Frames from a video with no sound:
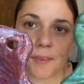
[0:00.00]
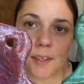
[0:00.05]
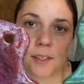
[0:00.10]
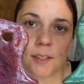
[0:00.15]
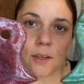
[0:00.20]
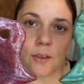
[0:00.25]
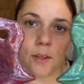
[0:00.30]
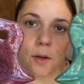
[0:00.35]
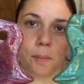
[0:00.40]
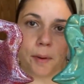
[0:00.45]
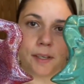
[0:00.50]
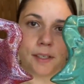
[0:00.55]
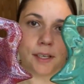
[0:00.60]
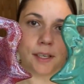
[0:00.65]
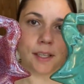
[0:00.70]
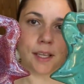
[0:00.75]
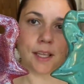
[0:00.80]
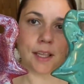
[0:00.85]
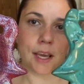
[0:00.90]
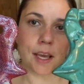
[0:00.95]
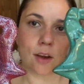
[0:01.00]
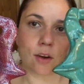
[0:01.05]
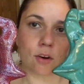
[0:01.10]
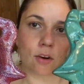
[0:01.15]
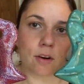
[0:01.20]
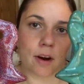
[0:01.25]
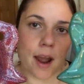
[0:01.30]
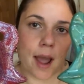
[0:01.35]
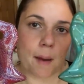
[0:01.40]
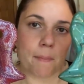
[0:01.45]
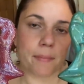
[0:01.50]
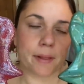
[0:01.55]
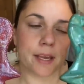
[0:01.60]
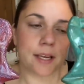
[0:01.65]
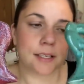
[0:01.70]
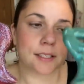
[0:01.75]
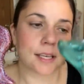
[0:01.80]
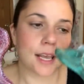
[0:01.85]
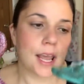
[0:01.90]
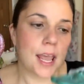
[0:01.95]
So they're basically like crab
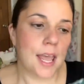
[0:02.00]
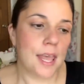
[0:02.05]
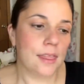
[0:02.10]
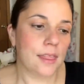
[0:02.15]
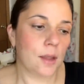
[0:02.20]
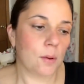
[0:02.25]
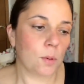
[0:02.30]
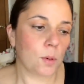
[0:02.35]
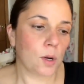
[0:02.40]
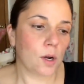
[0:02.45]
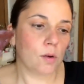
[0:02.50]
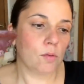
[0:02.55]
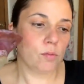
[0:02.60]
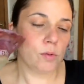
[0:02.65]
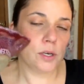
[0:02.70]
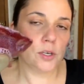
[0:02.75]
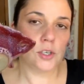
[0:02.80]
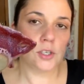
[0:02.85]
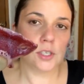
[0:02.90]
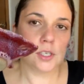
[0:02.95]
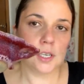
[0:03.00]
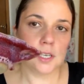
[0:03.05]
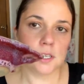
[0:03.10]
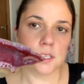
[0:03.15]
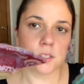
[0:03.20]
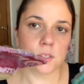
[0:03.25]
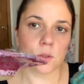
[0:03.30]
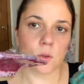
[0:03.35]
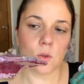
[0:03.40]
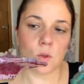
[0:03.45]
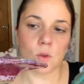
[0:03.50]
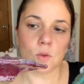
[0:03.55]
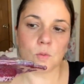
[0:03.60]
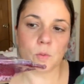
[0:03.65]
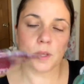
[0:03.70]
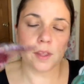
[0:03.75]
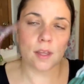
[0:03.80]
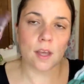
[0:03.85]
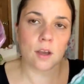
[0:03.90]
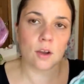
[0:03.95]
plates. They were originally sold
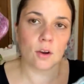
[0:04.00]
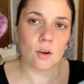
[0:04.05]
with a